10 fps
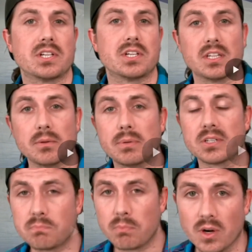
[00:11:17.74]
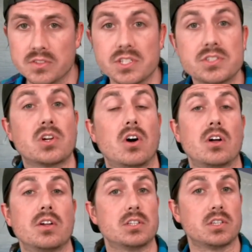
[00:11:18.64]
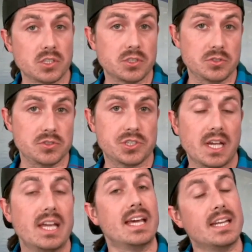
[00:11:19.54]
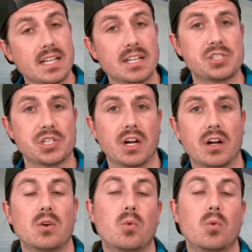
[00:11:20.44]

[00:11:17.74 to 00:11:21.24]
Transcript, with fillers: Olympic sports is called luge. In a nutshell,